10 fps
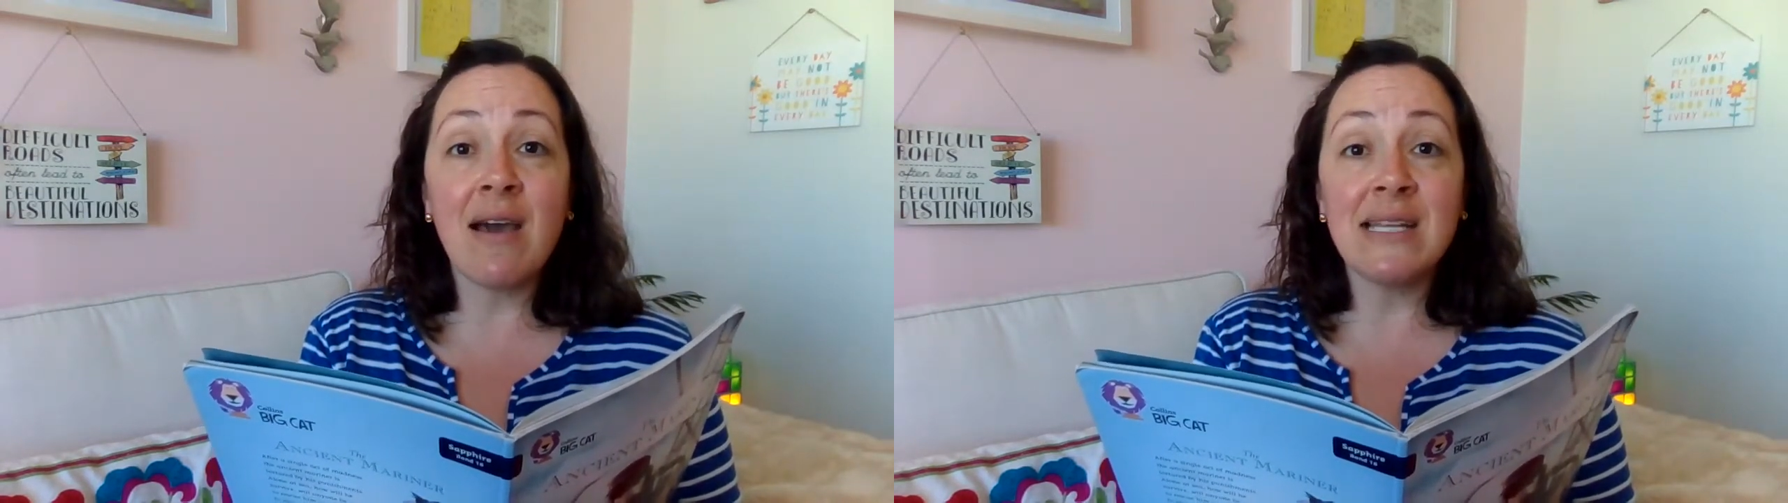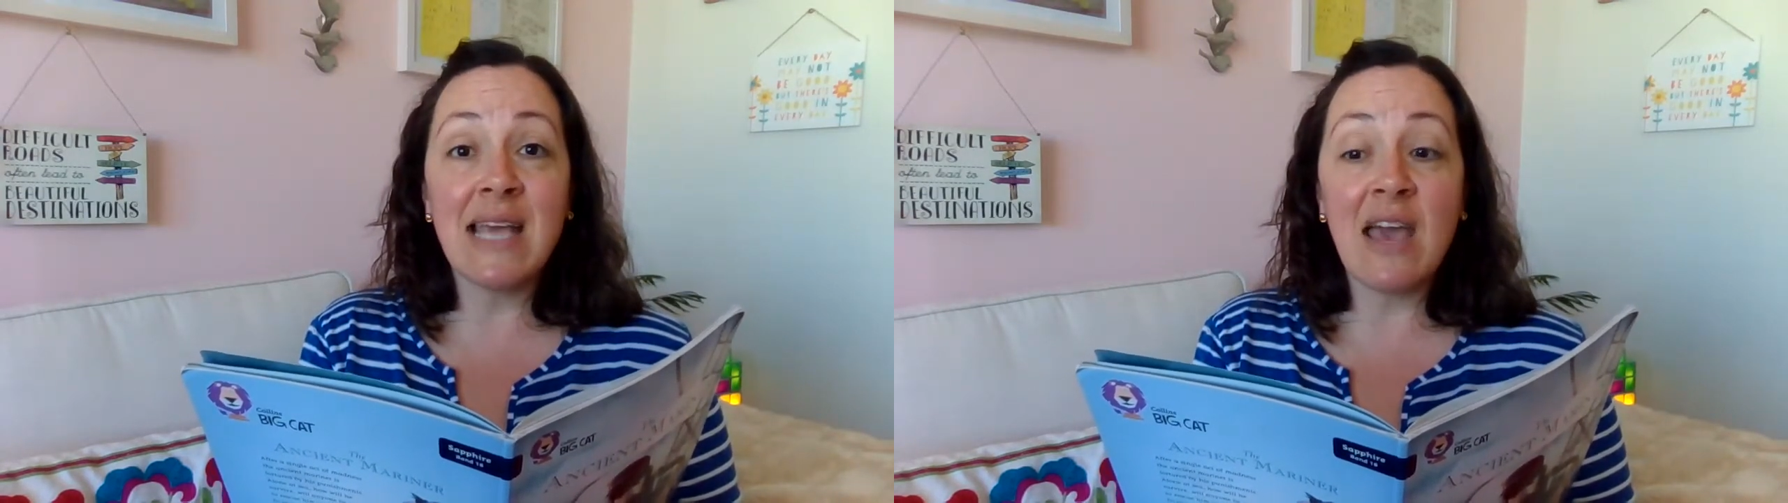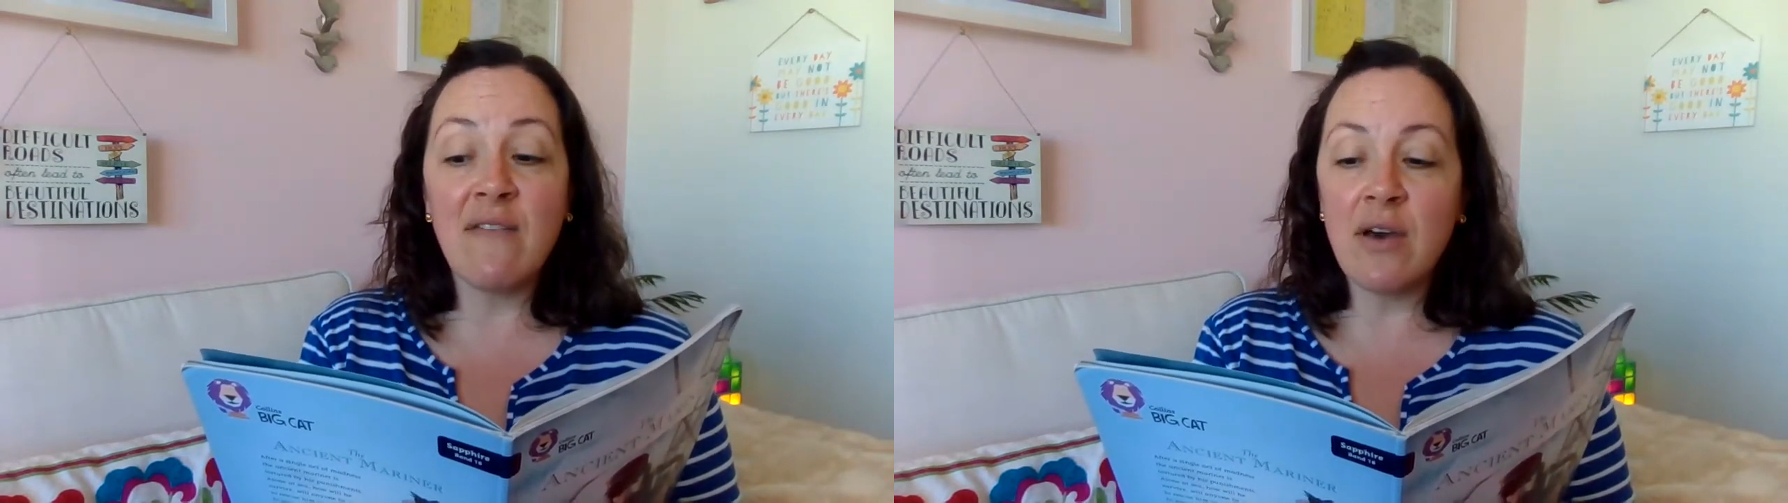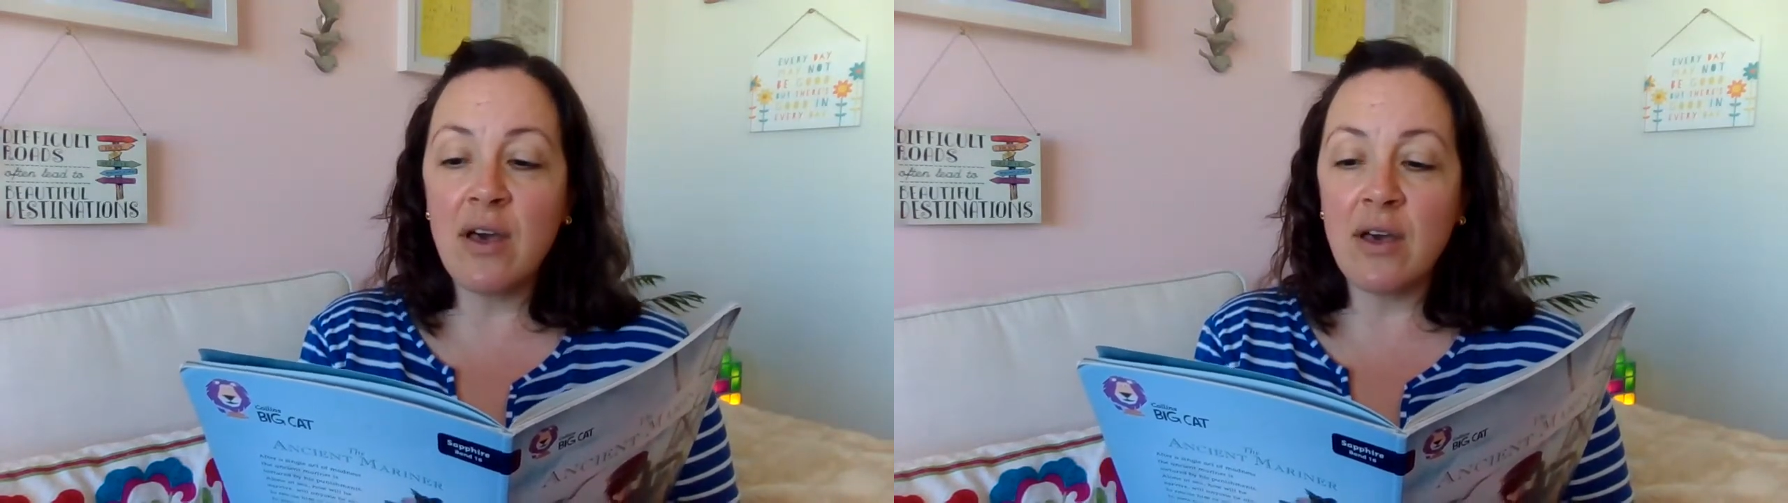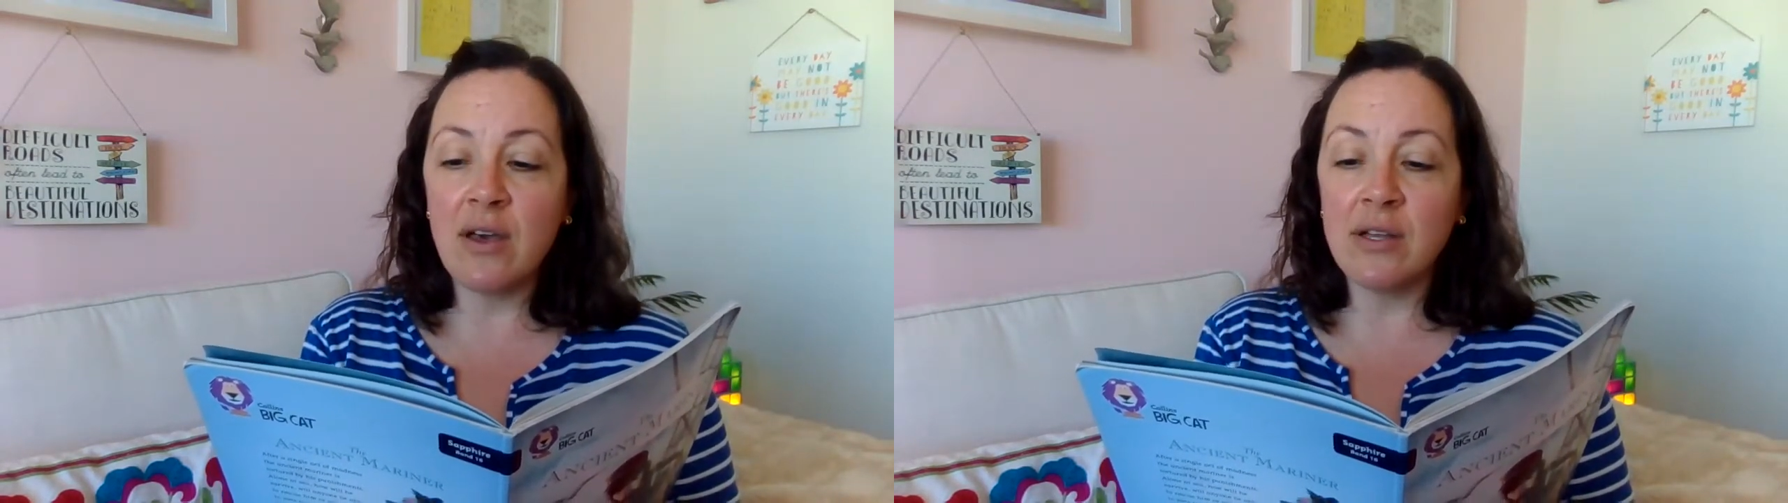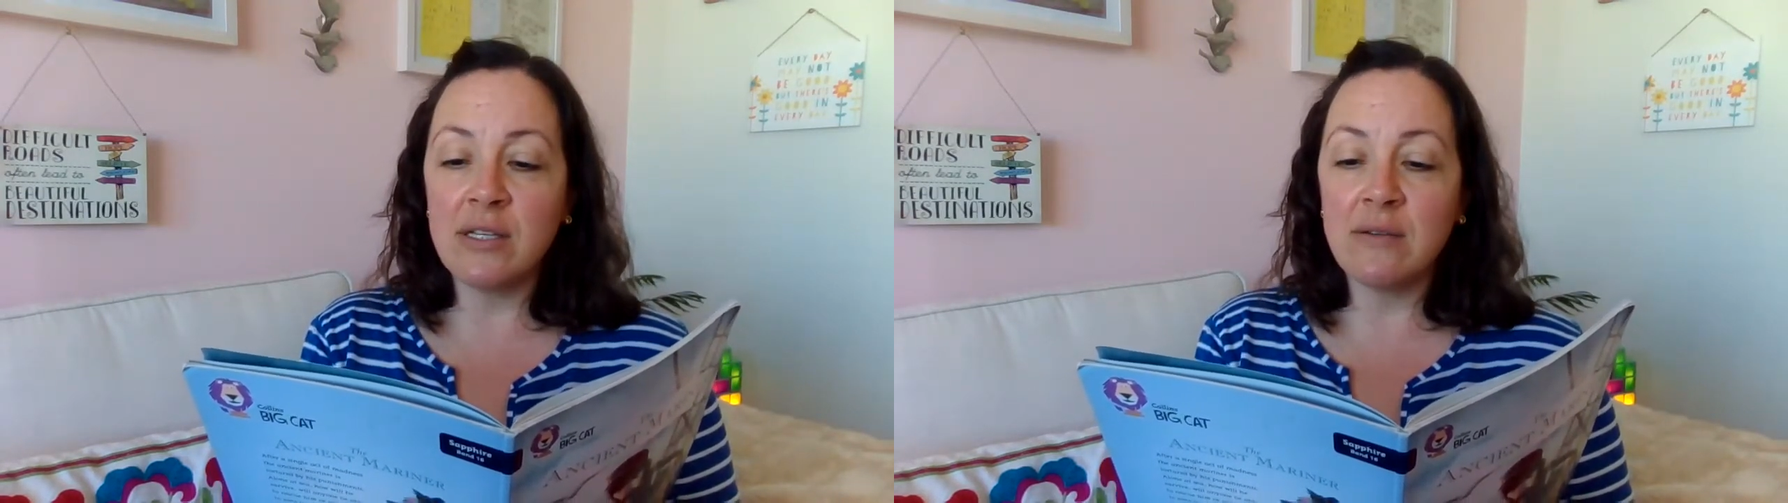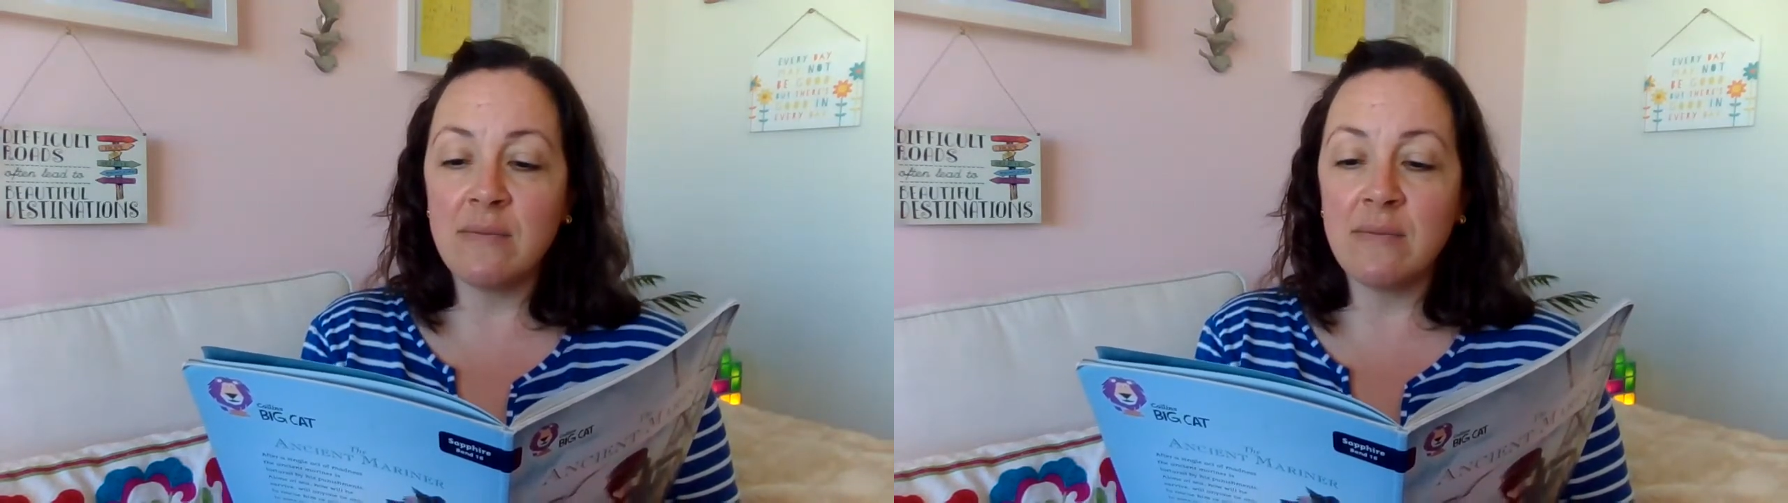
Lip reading: I'd ever heard.